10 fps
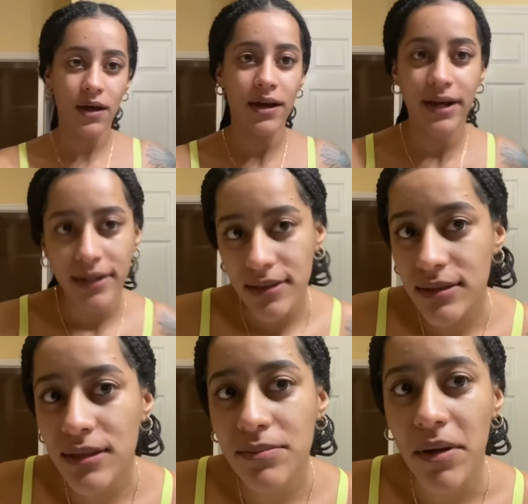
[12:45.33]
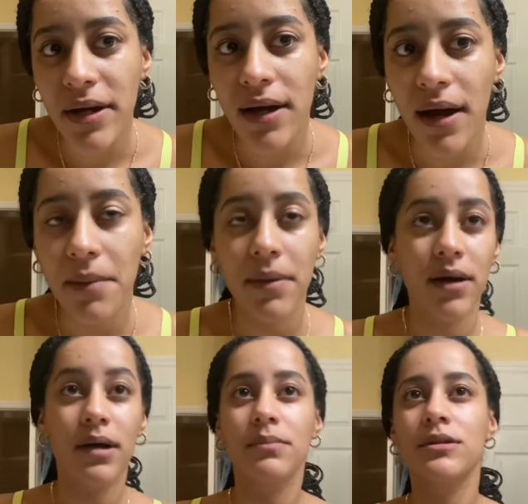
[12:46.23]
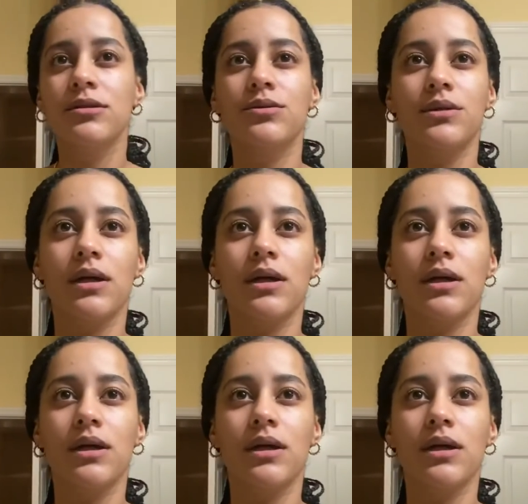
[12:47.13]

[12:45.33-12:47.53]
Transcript: All right, this is my eyebrow. I'm gonna do the